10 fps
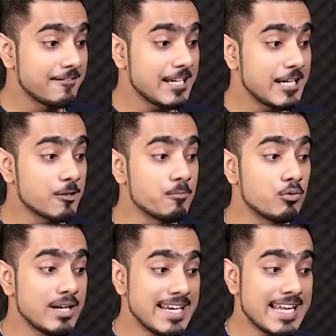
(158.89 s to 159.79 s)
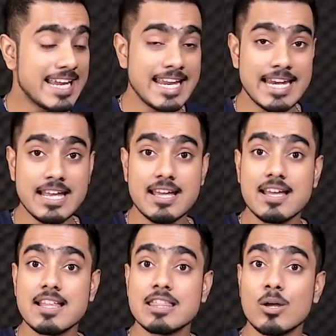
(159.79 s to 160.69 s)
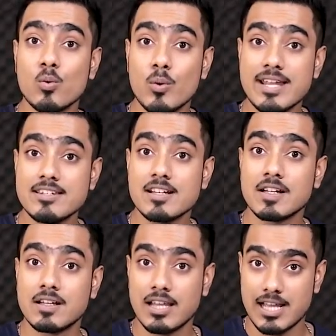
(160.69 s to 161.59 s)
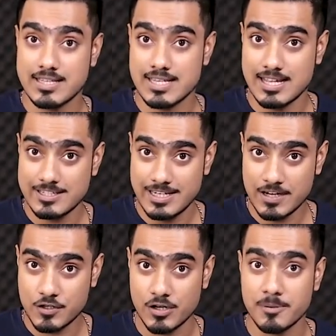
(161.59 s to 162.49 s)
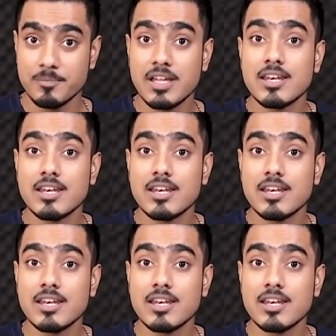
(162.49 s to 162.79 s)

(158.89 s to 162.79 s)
we need to bring in the wet glass texture.